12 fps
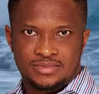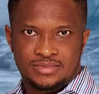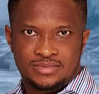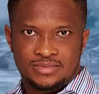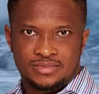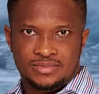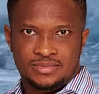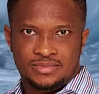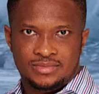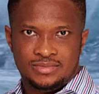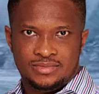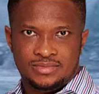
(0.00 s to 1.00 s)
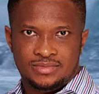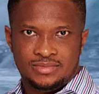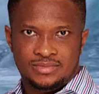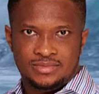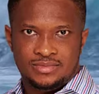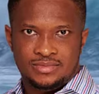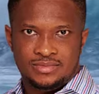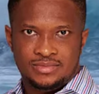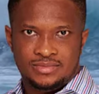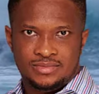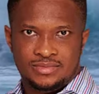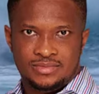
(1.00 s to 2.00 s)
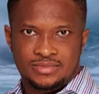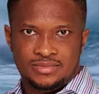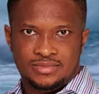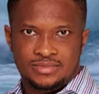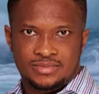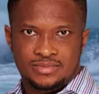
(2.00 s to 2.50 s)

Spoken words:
No one is speaking in this clip.